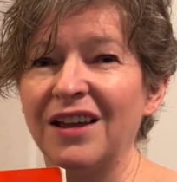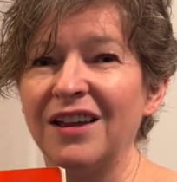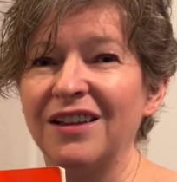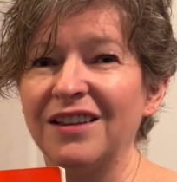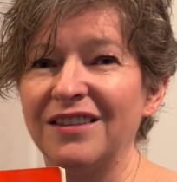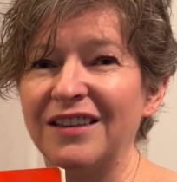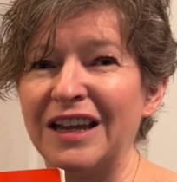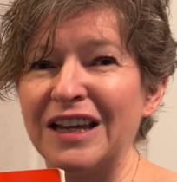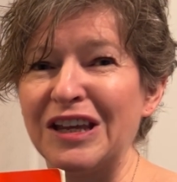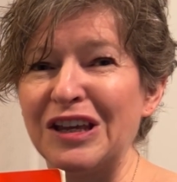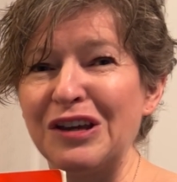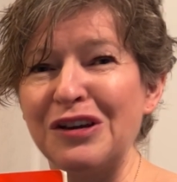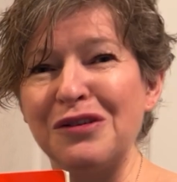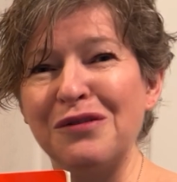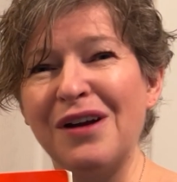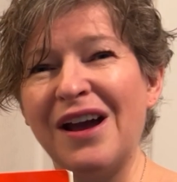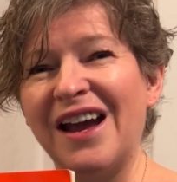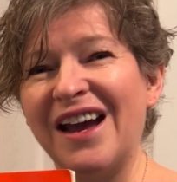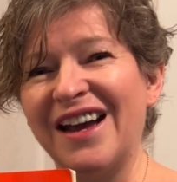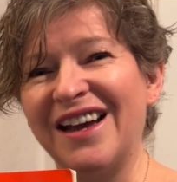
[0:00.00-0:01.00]
Thank
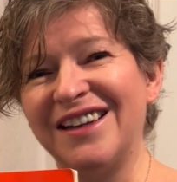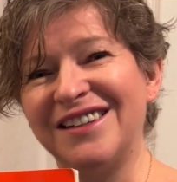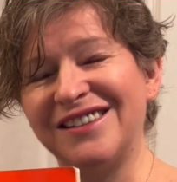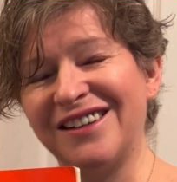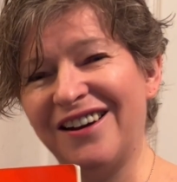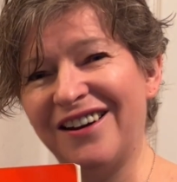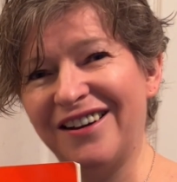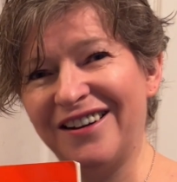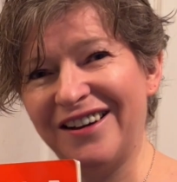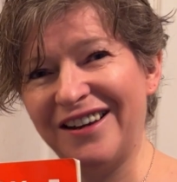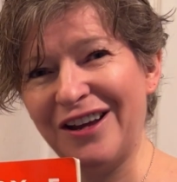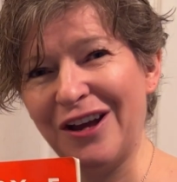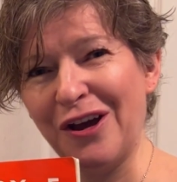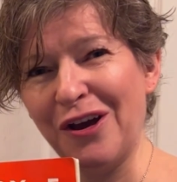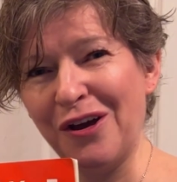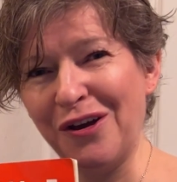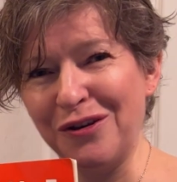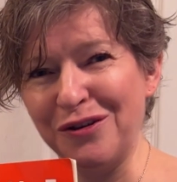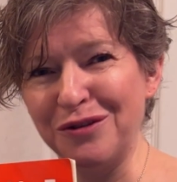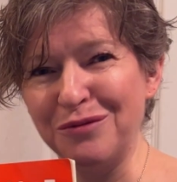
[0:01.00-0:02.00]
you, and I
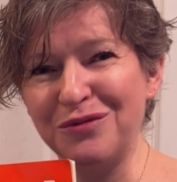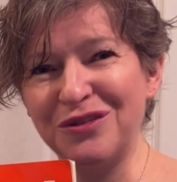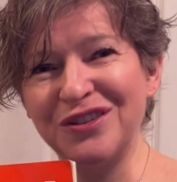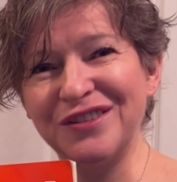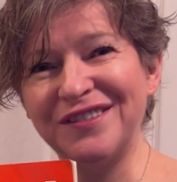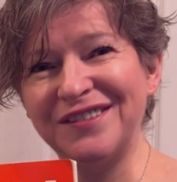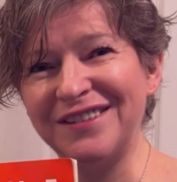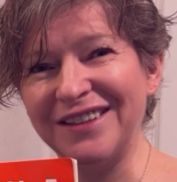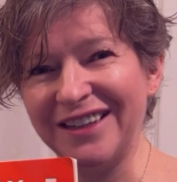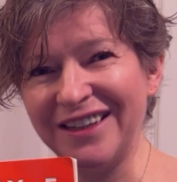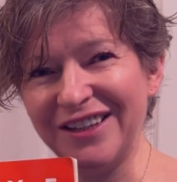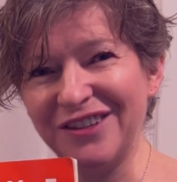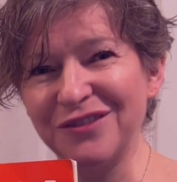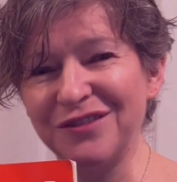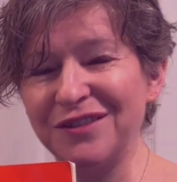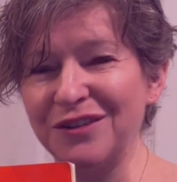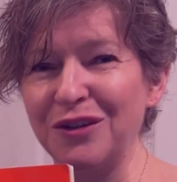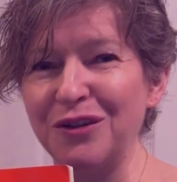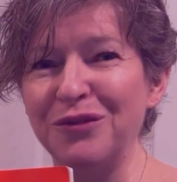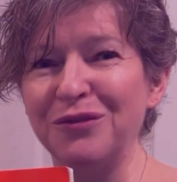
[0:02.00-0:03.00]
hope to see you
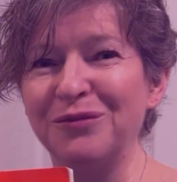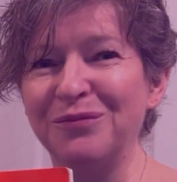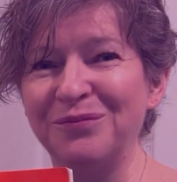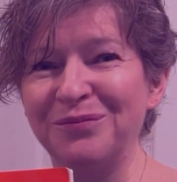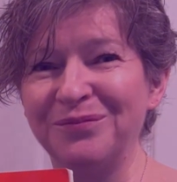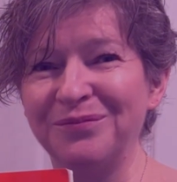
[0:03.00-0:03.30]
soon.